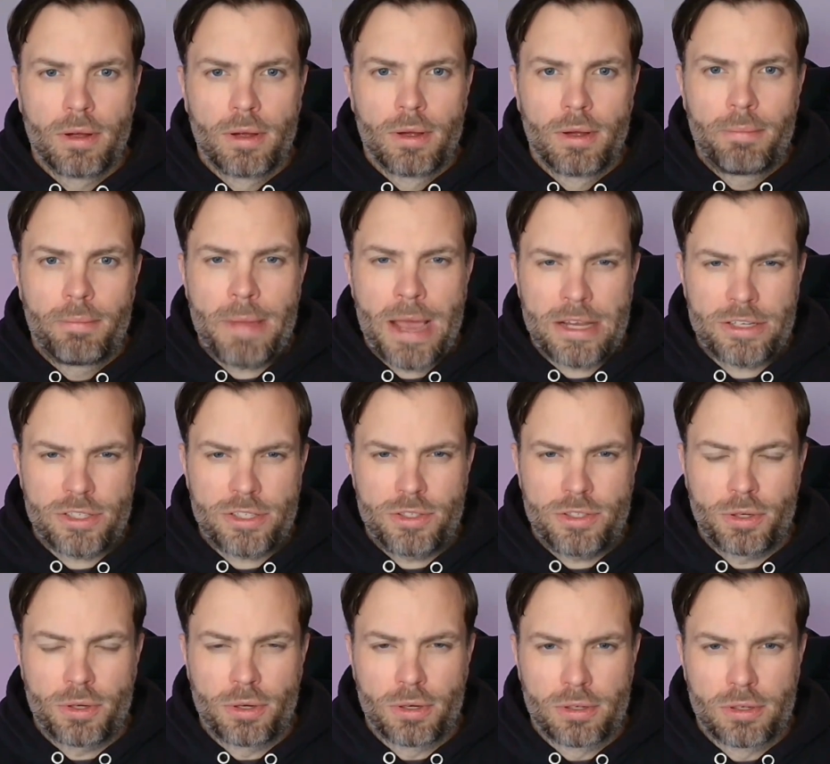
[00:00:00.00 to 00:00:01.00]
matches
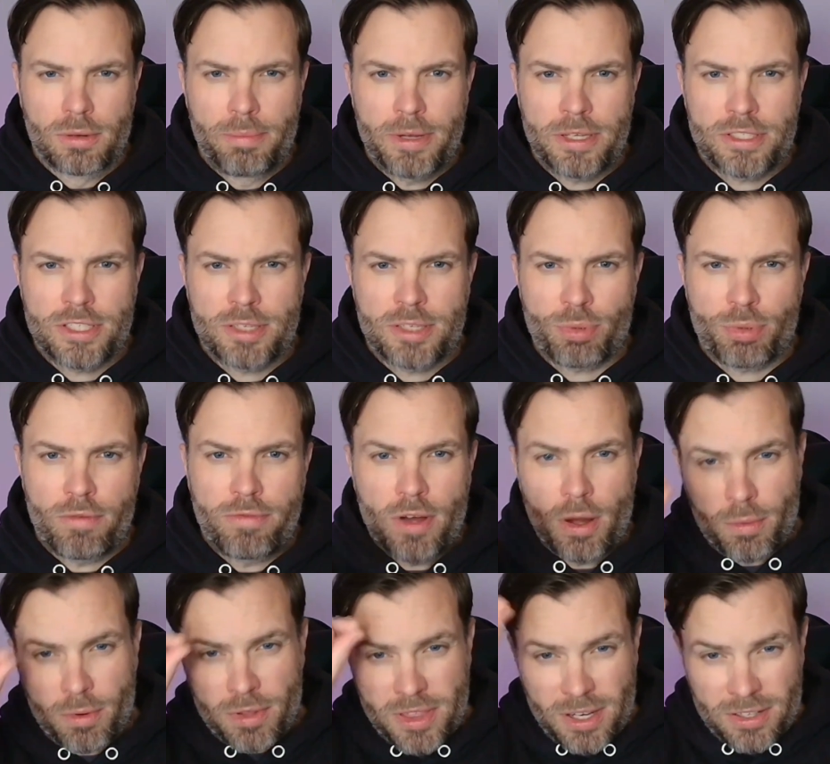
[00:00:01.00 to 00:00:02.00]
your Google Business Profile.
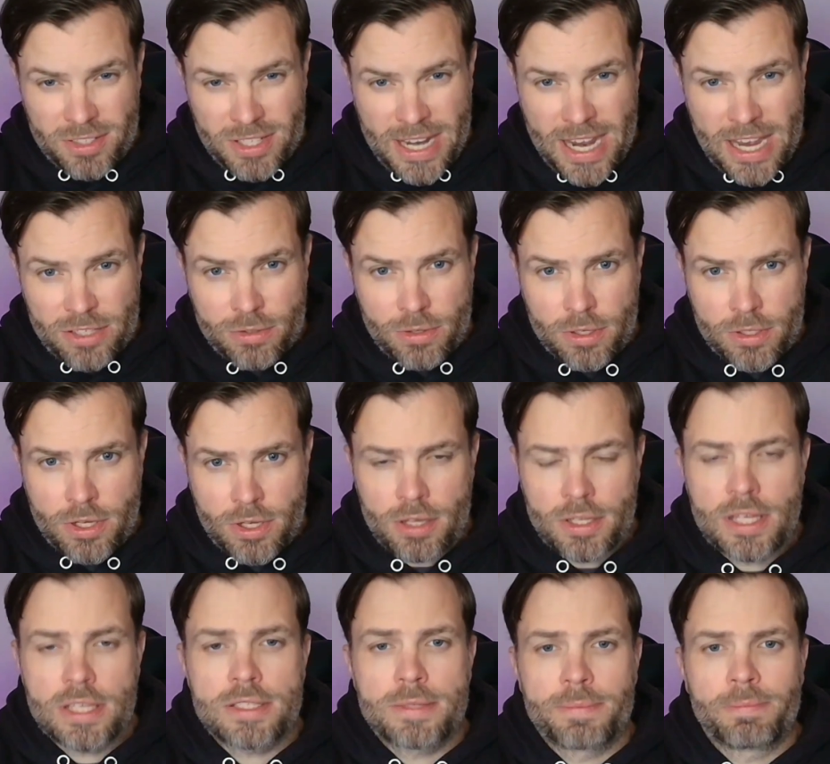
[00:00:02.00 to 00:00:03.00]
There's an asterisk on
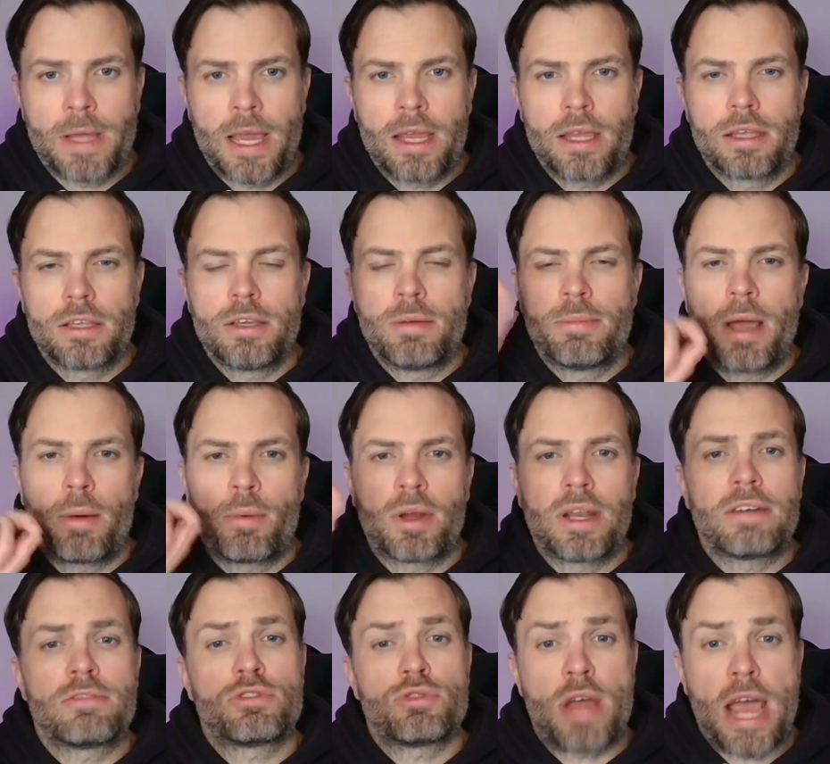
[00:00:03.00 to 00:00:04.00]
this. Okay, you might want to
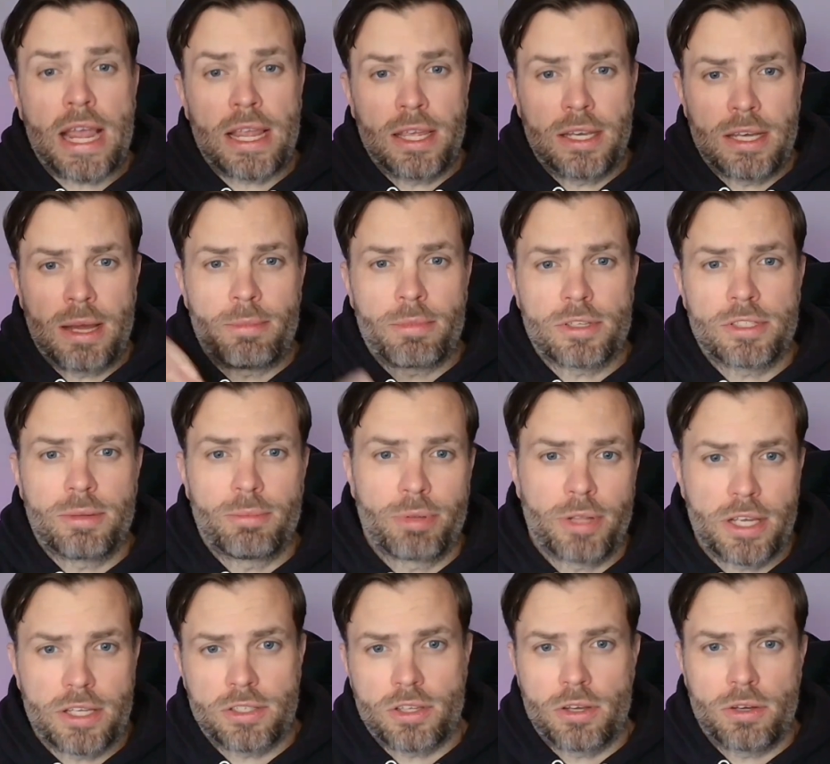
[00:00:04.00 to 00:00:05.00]
have tracking numbers in
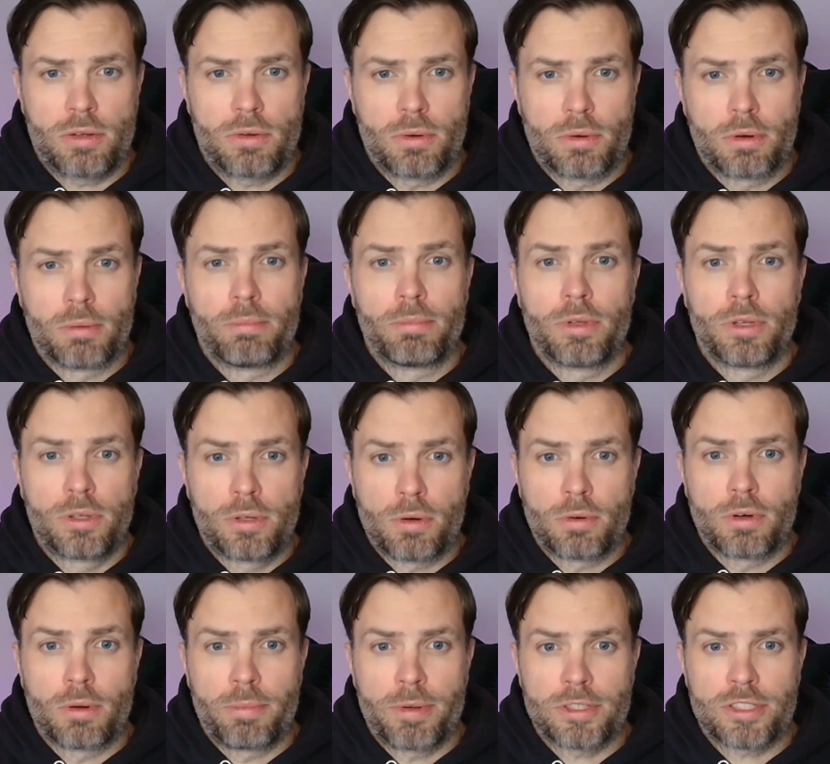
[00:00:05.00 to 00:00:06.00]
place on your
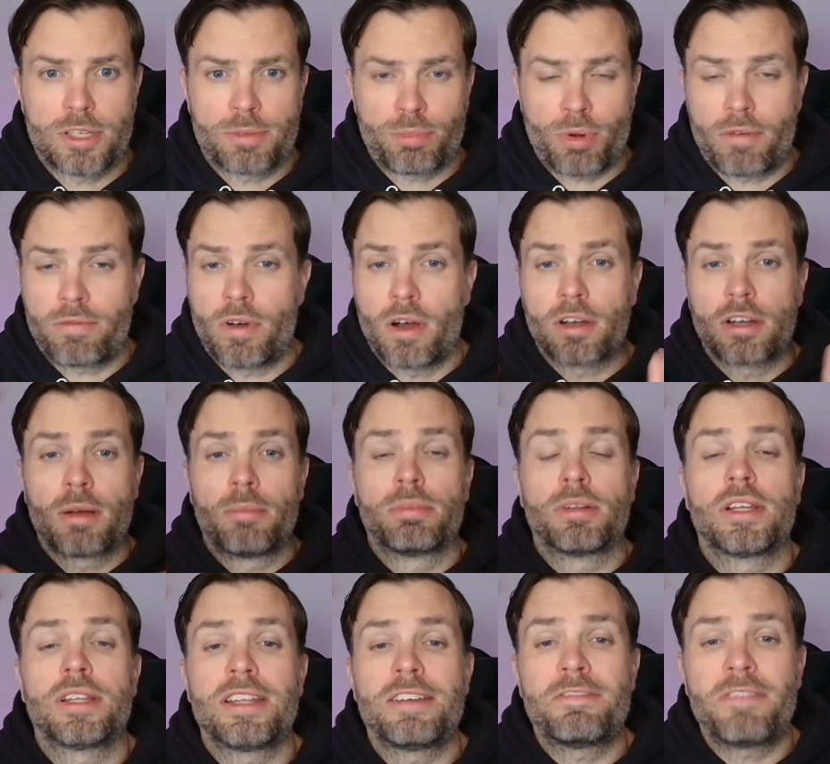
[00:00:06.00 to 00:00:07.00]
Google Business Profile.
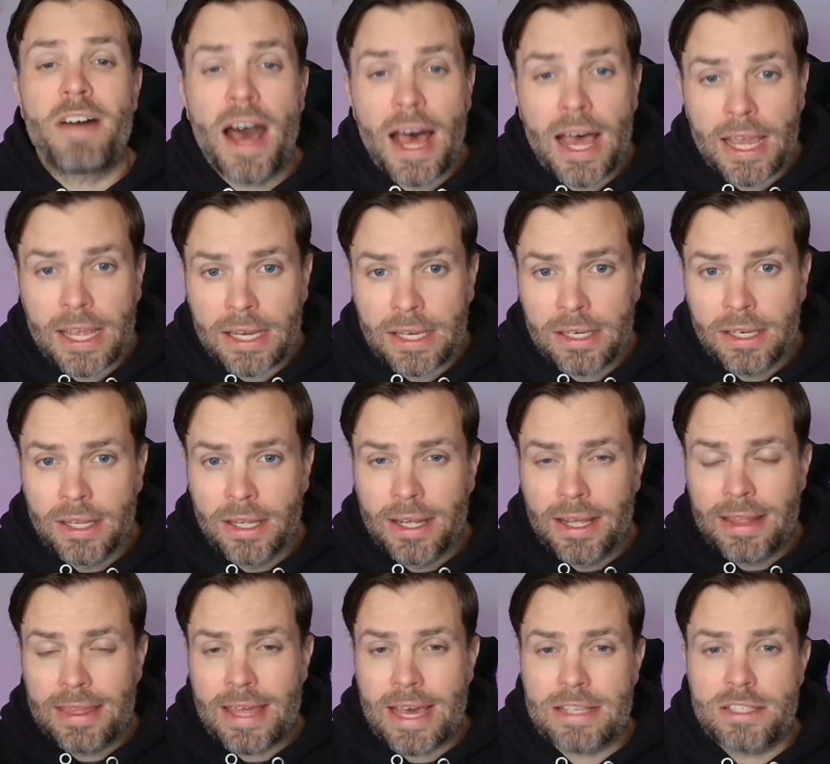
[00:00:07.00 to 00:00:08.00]
Completely fine.
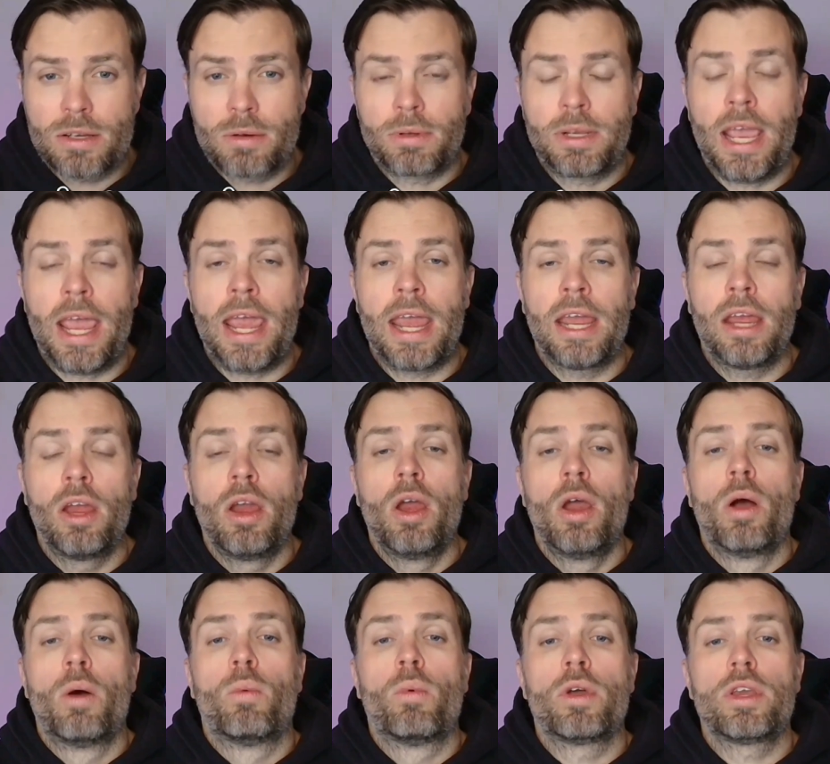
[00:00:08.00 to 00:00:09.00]
That's okay.
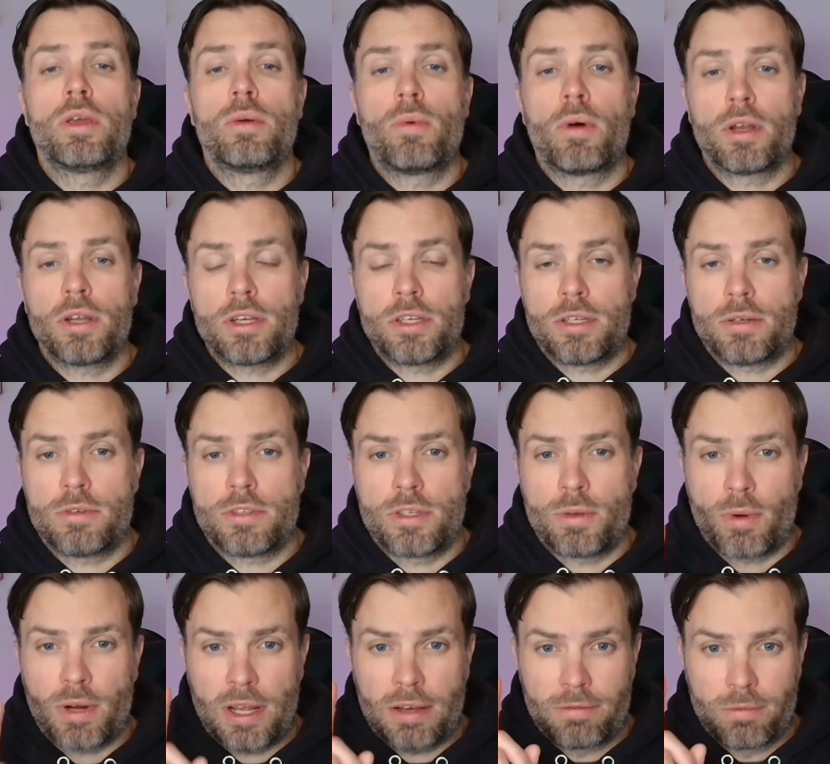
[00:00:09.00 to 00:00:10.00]
What you want to do is you
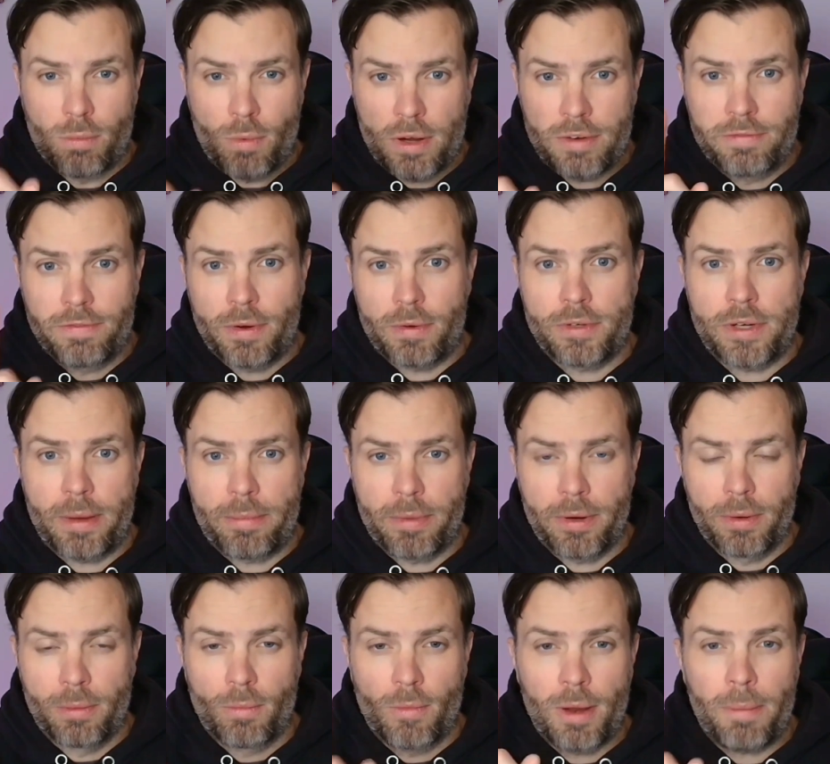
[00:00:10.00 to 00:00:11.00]
want to have one phone
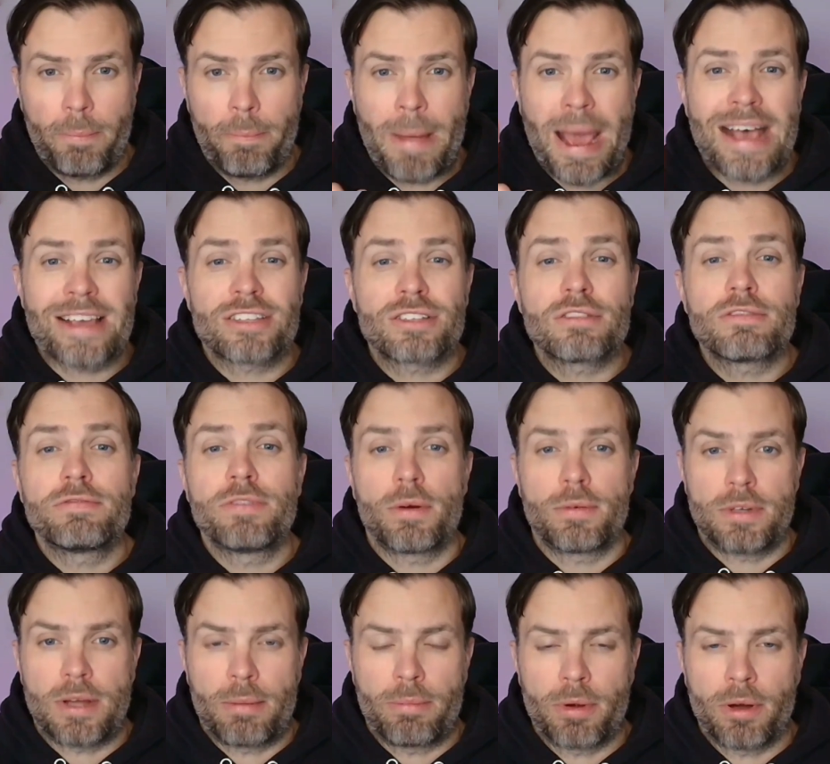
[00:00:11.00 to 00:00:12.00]
number, one master phone
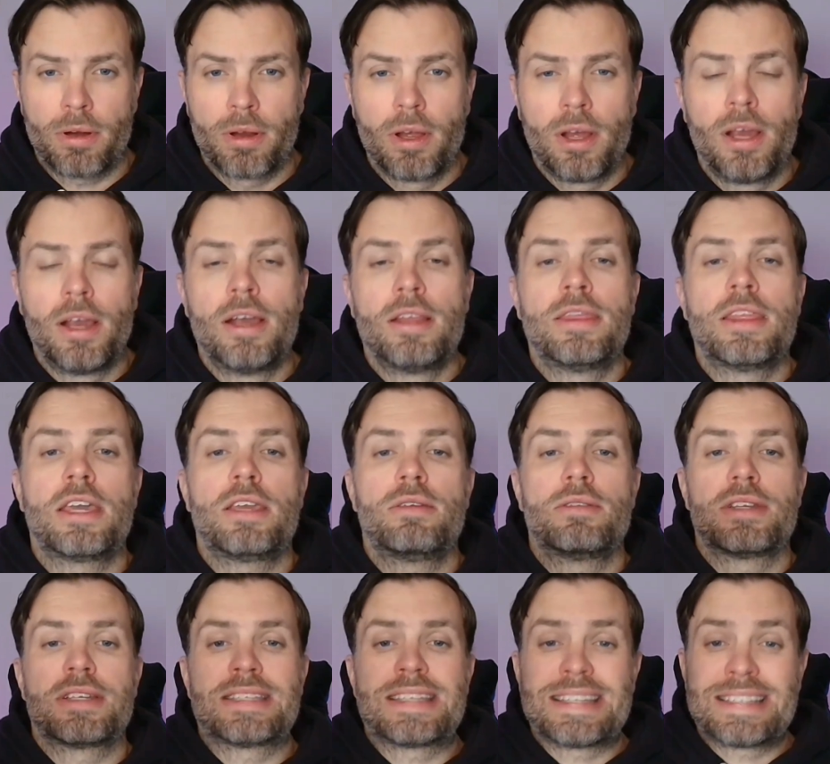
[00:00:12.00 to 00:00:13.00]
number that you
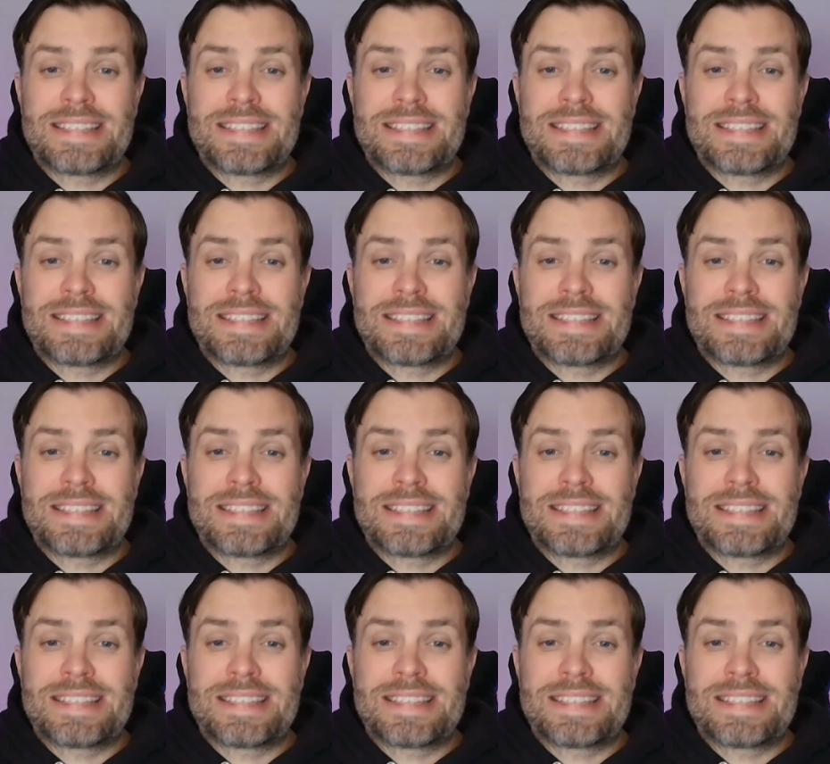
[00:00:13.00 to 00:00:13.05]
list as a